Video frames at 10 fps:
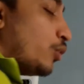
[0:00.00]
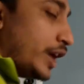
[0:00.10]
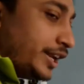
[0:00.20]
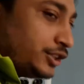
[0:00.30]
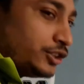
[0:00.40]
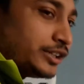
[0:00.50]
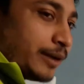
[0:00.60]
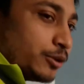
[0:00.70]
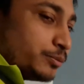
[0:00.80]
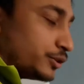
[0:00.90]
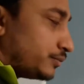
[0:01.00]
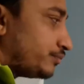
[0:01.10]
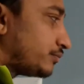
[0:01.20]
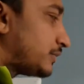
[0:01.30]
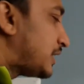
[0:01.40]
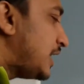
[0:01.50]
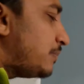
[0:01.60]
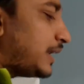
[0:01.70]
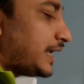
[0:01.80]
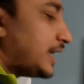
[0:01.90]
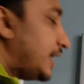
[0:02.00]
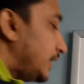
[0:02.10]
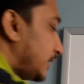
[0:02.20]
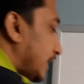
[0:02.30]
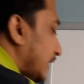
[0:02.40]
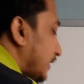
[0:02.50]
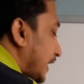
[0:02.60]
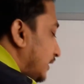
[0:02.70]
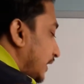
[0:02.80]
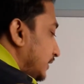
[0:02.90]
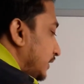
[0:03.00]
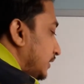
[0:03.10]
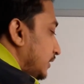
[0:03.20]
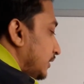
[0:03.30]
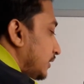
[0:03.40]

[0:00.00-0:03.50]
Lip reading: Where is your double bond? Keep like anything, like write like that.